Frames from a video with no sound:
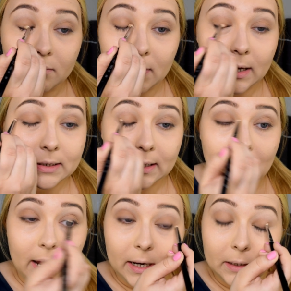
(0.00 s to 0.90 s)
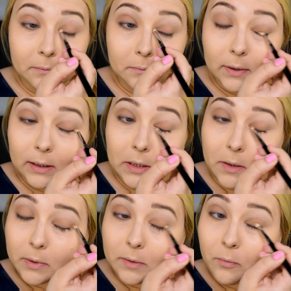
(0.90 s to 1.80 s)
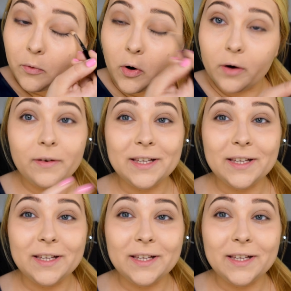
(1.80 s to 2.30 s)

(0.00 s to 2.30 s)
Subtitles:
make the line a little bit more